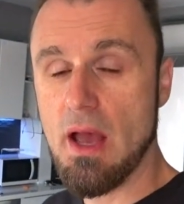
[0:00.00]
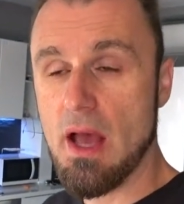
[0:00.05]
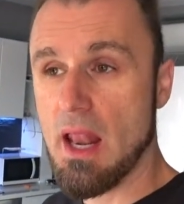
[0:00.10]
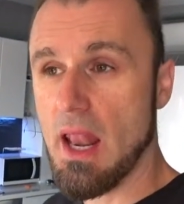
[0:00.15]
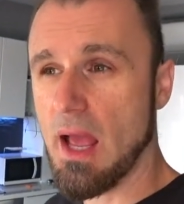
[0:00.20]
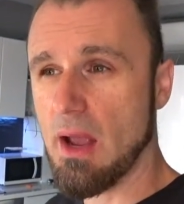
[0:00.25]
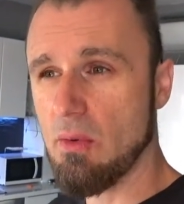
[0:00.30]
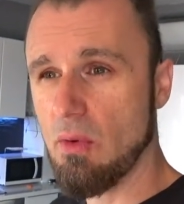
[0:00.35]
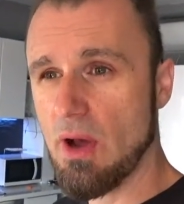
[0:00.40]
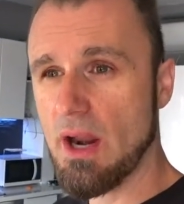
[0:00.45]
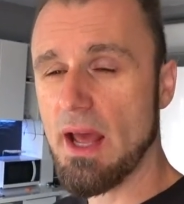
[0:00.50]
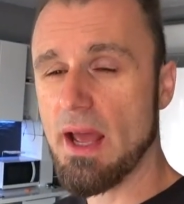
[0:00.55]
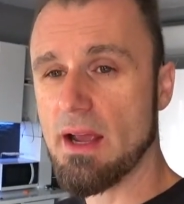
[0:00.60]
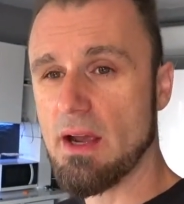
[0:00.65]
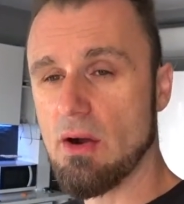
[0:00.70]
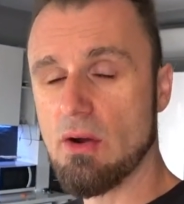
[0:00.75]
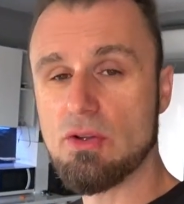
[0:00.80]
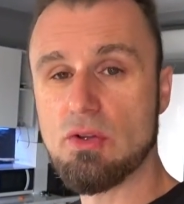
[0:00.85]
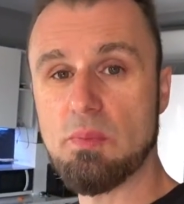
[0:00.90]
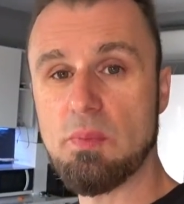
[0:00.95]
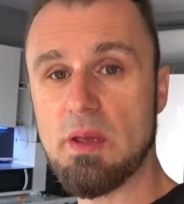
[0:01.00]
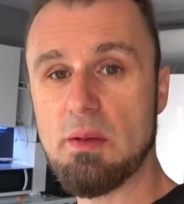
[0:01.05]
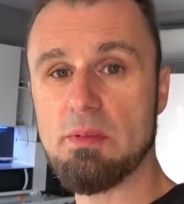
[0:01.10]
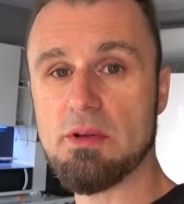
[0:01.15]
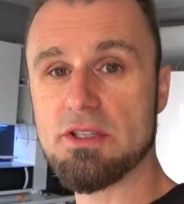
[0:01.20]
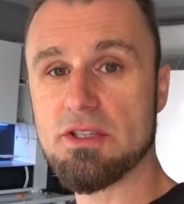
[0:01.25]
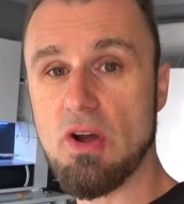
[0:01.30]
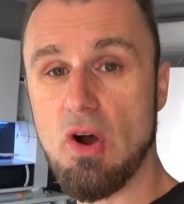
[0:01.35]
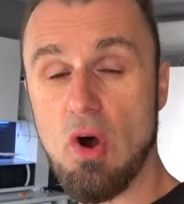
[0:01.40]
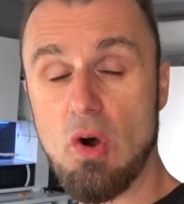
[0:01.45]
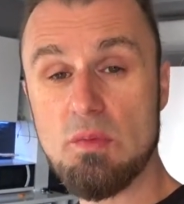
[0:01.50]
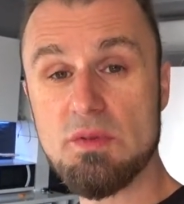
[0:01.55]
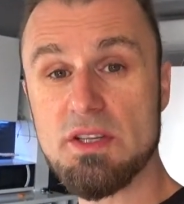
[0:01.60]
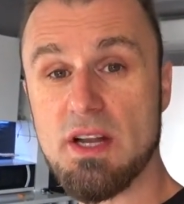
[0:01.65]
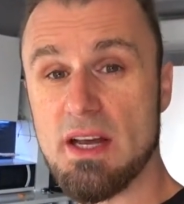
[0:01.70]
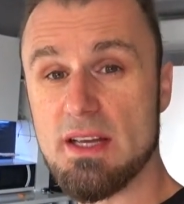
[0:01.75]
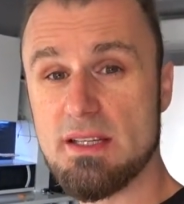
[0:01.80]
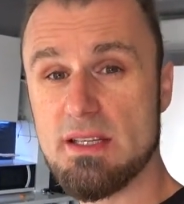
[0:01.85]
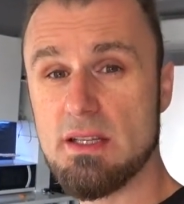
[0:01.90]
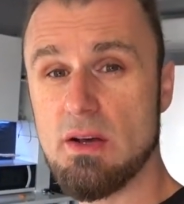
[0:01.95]
Like when I go to people's homes and
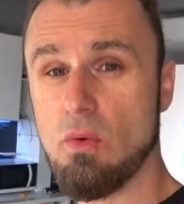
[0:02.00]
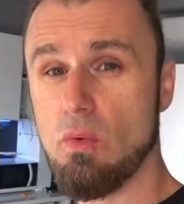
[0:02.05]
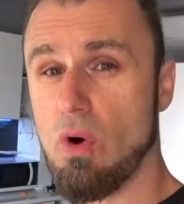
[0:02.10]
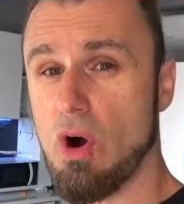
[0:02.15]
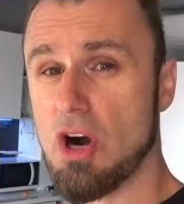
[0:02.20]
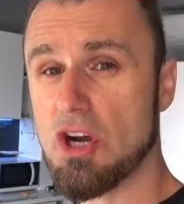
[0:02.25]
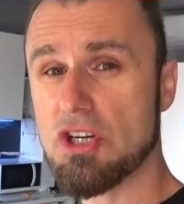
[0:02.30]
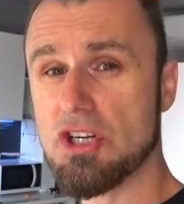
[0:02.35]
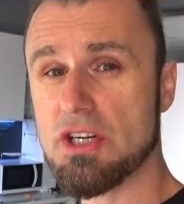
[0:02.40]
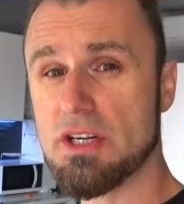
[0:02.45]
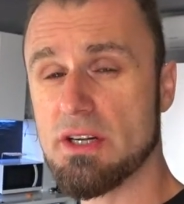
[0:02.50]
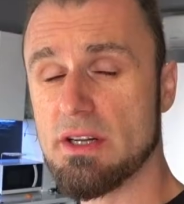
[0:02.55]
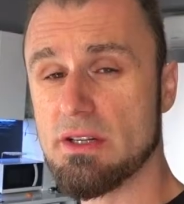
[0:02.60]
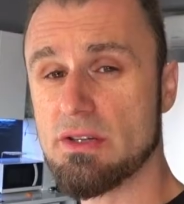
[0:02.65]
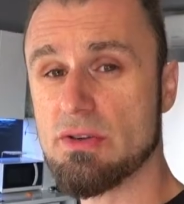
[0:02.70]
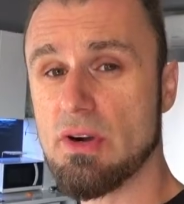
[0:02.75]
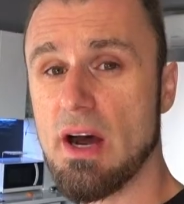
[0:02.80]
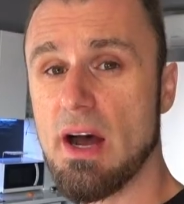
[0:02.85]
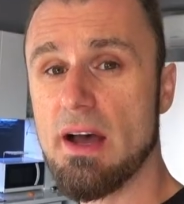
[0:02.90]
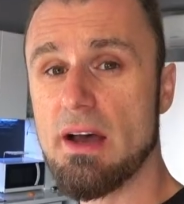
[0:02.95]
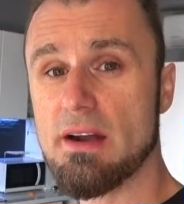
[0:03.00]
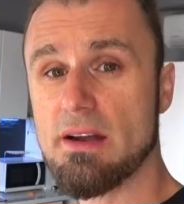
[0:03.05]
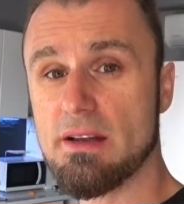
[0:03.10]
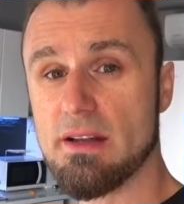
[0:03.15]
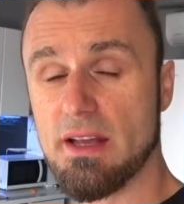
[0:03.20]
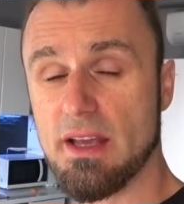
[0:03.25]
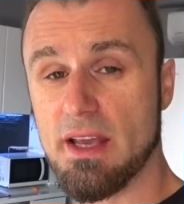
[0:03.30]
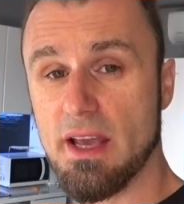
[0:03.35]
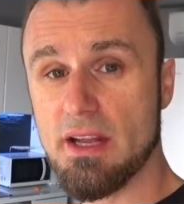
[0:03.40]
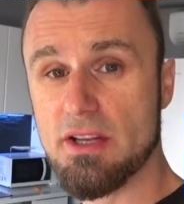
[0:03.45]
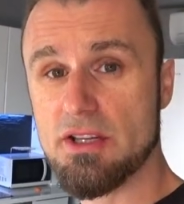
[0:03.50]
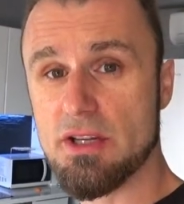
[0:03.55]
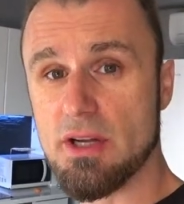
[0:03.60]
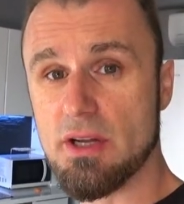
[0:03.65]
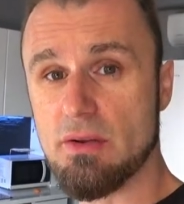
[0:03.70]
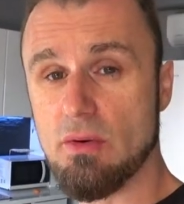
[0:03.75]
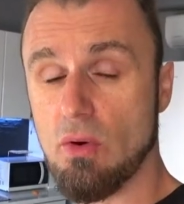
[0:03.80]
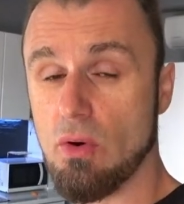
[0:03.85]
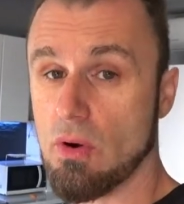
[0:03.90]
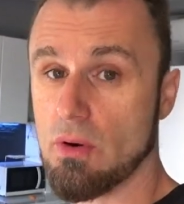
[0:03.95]
I see the washer and the dryer in the
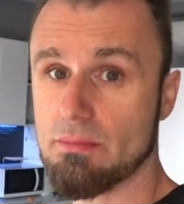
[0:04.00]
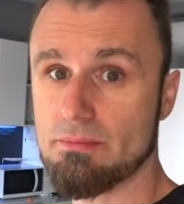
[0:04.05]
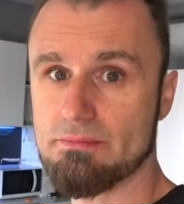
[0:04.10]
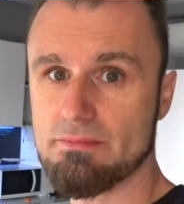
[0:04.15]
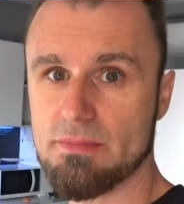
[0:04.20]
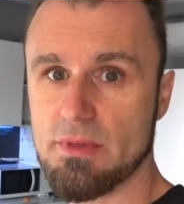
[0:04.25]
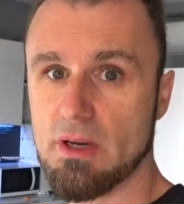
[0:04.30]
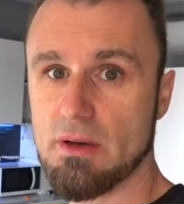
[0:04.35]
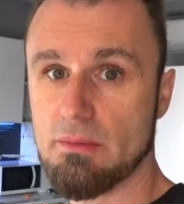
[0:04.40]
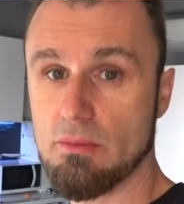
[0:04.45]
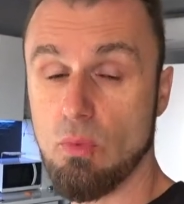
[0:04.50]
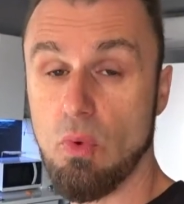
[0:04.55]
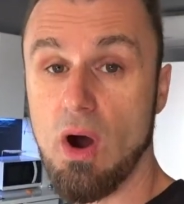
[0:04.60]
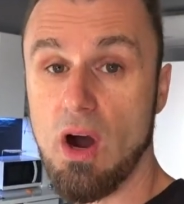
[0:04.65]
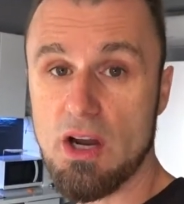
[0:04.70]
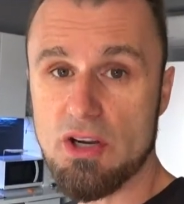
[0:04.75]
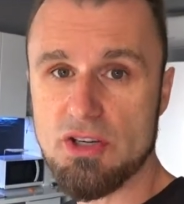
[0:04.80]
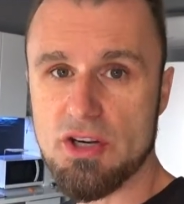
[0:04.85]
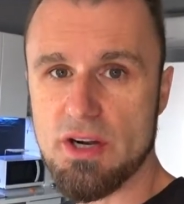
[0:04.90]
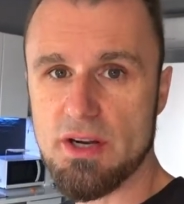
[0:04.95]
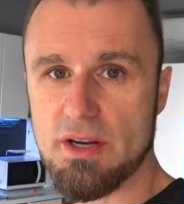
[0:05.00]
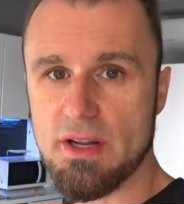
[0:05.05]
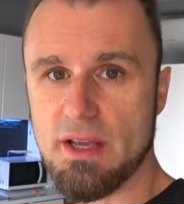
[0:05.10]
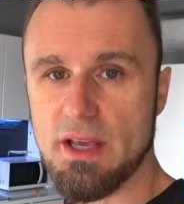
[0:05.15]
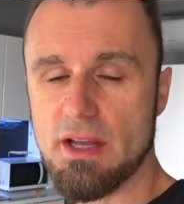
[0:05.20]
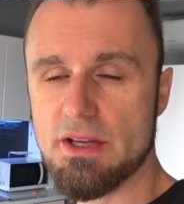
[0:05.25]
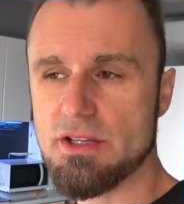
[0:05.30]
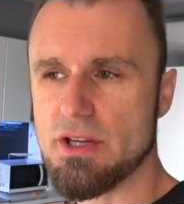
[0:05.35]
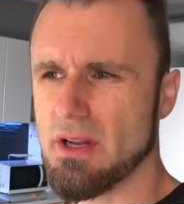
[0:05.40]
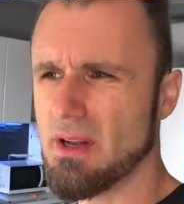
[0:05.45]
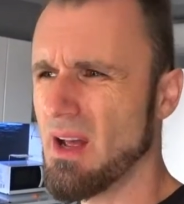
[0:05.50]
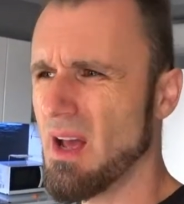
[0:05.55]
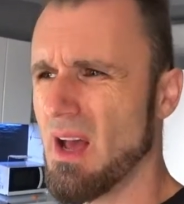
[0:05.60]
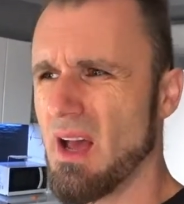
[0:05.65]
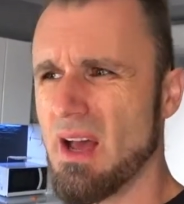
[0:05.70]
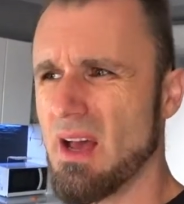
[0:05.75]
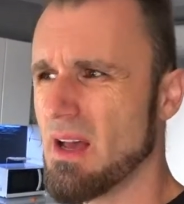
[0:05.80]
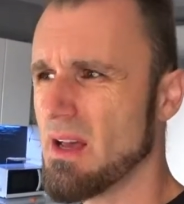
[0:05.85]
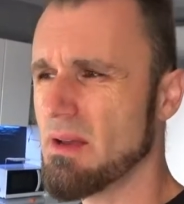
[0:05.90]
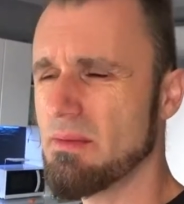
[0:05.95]
kitchen, or the washer in the kitchen,
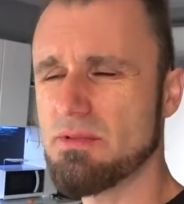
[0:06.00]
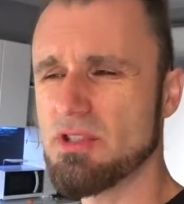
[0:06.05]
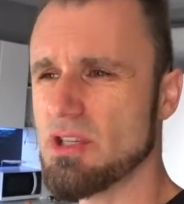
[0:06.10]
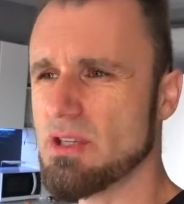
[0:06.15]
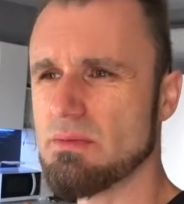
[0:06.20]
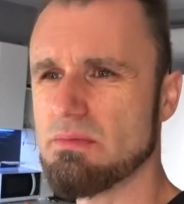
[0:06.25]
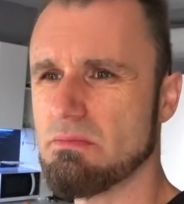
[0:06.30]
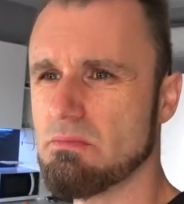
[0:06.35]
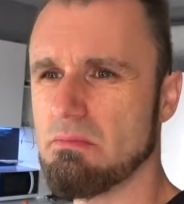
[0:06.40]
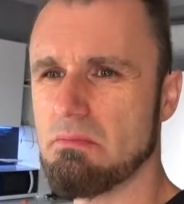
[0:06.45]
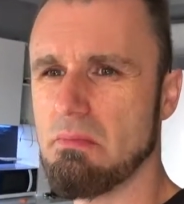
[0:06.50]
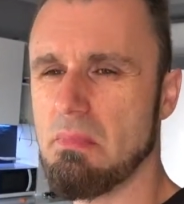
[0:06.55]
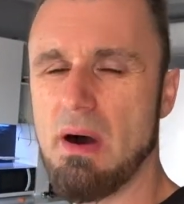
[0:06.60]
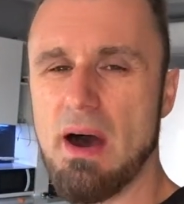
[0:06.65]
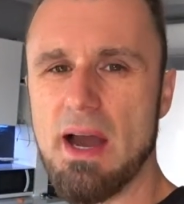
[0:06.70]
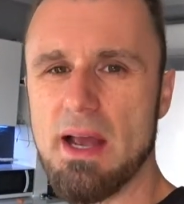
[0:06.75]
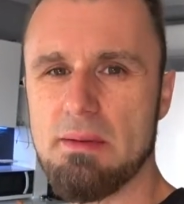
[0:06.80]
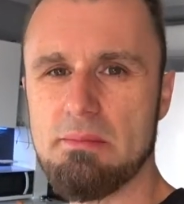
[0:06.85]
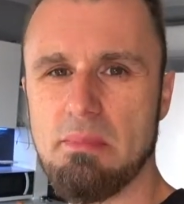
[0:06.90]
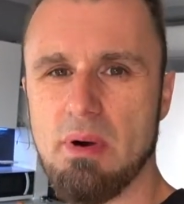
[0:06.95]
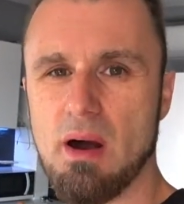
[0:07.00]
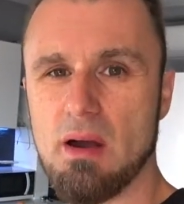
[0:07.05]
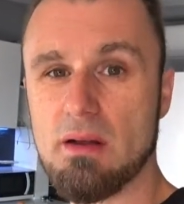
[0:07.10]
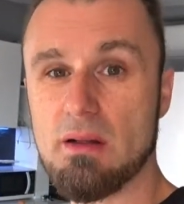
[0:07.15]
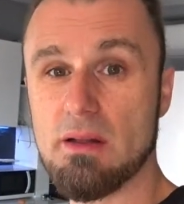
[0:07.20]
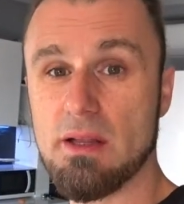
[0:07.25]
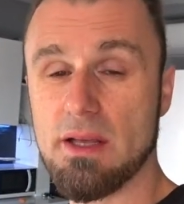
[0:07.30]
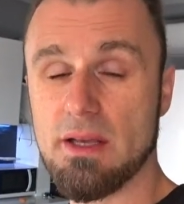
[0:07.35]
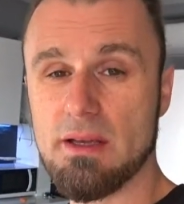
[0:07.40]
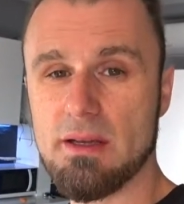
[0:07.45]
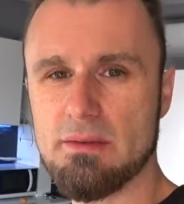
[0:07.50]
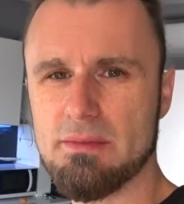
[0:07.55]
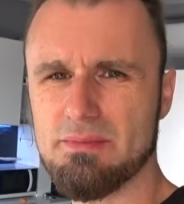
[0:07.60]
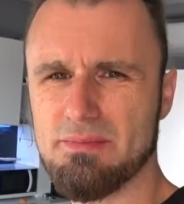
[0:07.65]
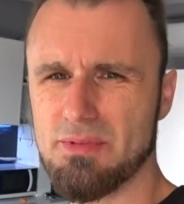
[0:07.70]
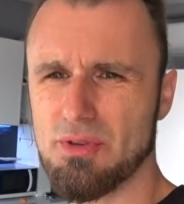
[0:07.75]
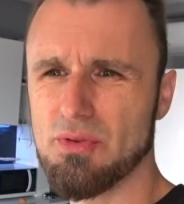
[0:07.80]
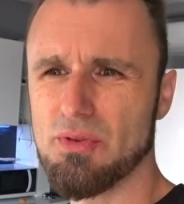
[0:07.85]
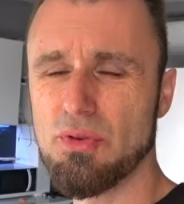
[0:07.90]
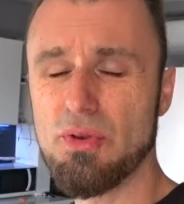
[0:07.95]
it's just mind-boggling.
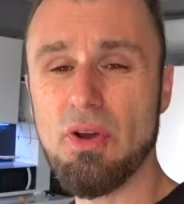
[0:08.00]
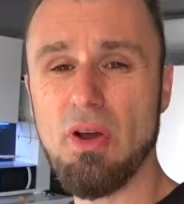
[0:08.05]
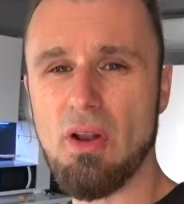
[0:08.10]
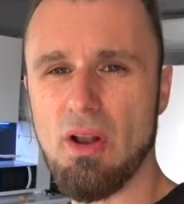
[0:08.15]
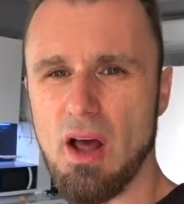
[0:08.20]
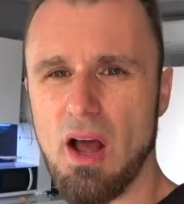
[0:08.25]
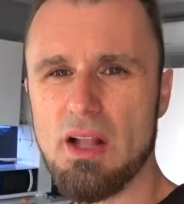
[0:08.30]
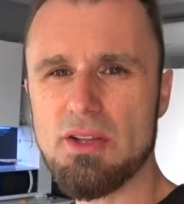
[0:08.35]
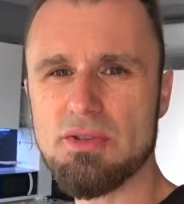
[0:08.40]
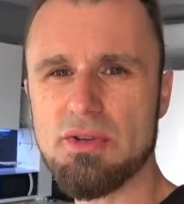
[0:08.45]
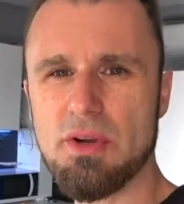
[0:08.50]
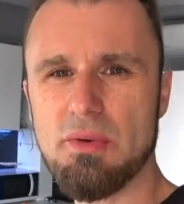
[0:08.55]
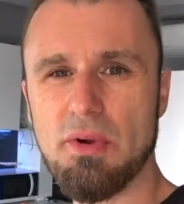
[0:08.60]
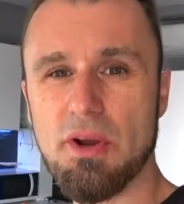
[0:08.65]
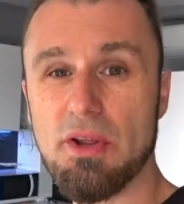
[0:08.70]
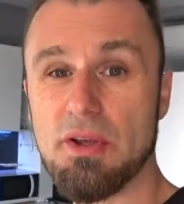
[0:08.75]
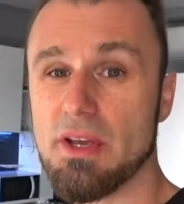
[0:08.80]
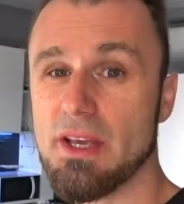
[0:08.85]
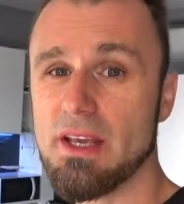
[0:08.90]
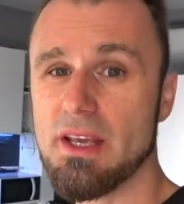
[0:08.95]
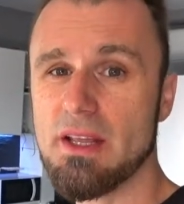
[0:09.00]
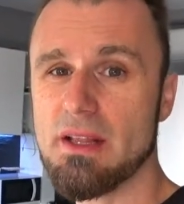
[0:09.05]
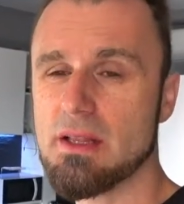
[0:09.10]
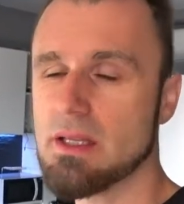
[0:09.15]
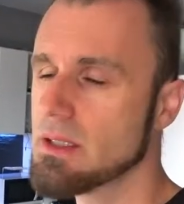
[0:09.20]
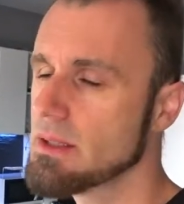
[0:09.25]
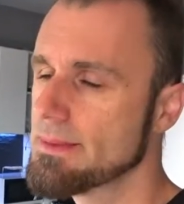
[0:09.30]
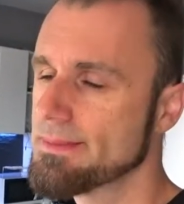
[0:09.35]
You do your laundry where you eat,